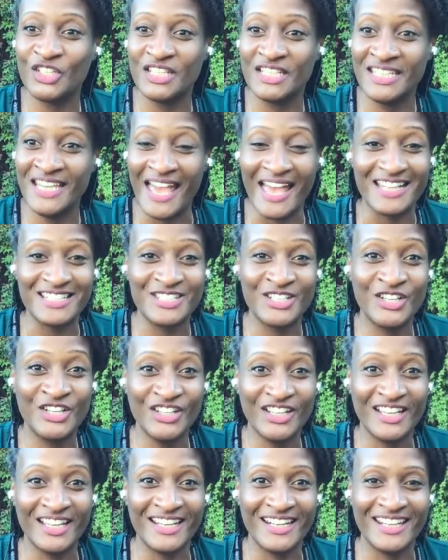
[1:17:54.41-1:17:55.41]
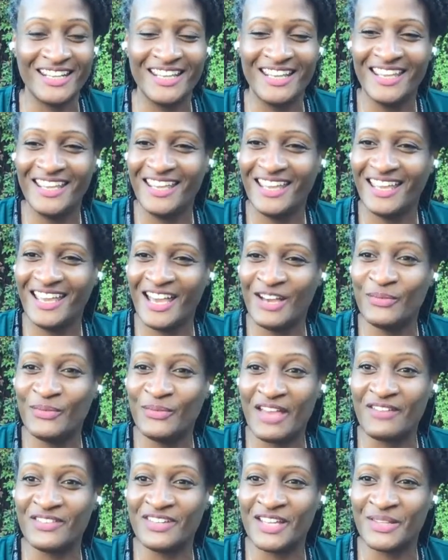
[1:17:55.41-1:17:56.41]
Yes, good. And
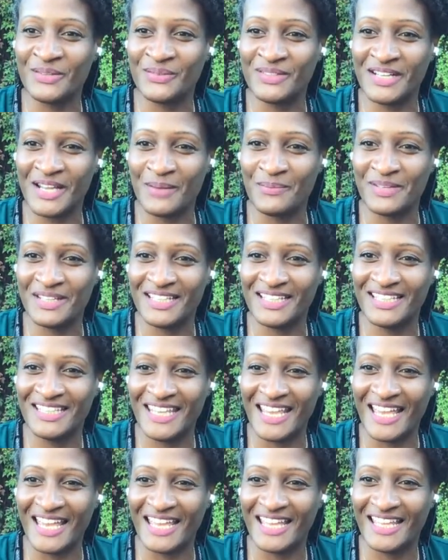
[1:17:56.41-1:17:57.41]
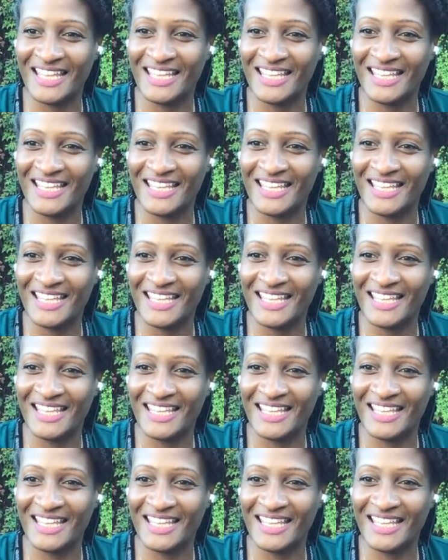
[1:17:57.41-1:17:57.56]
we have another one coming. Yeah.